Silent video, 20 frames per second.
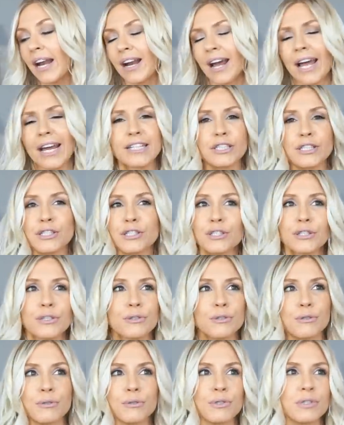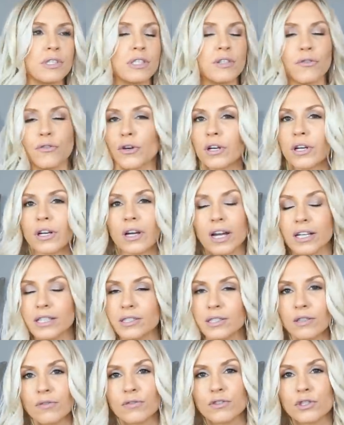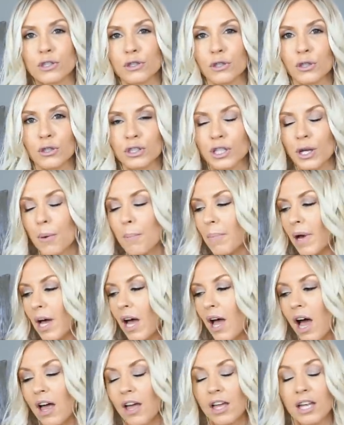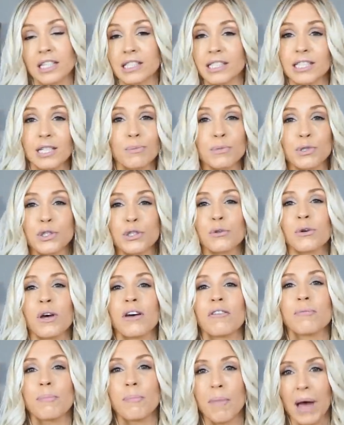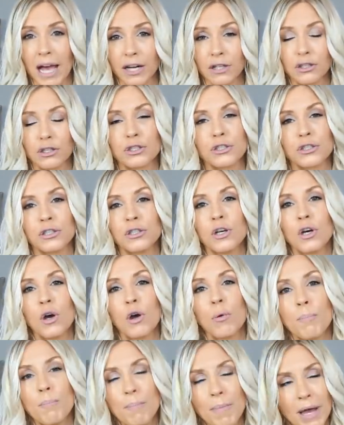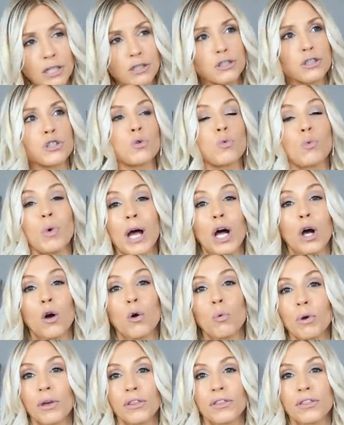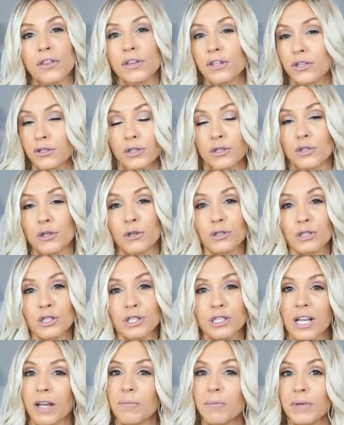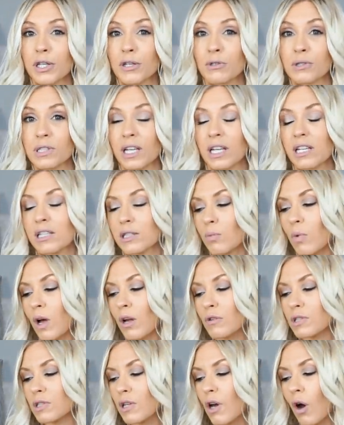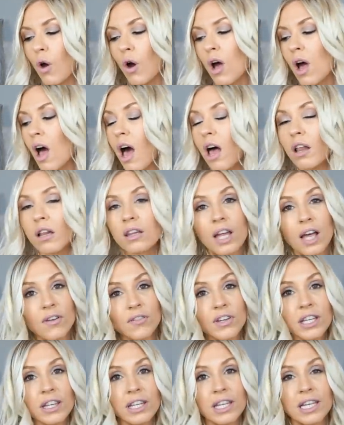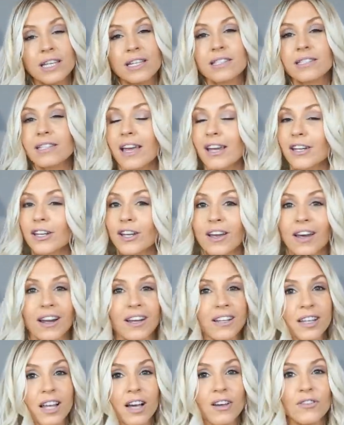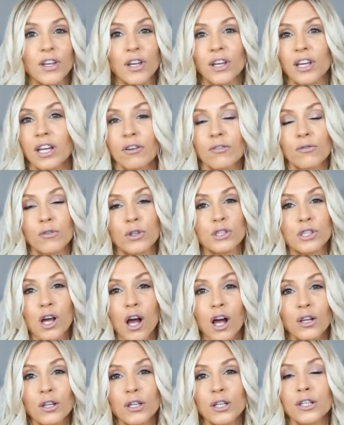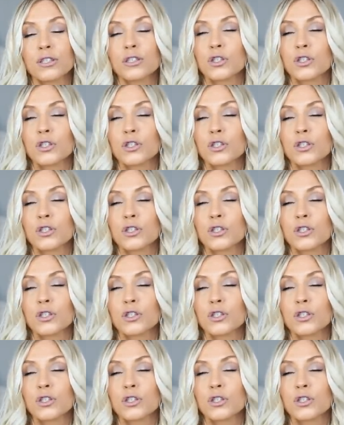I just use different kinds of detergent but it seems to have matched, meshed well with the detergents that I've been using as well. So loving these and you gotta love that you can get them for a dollar.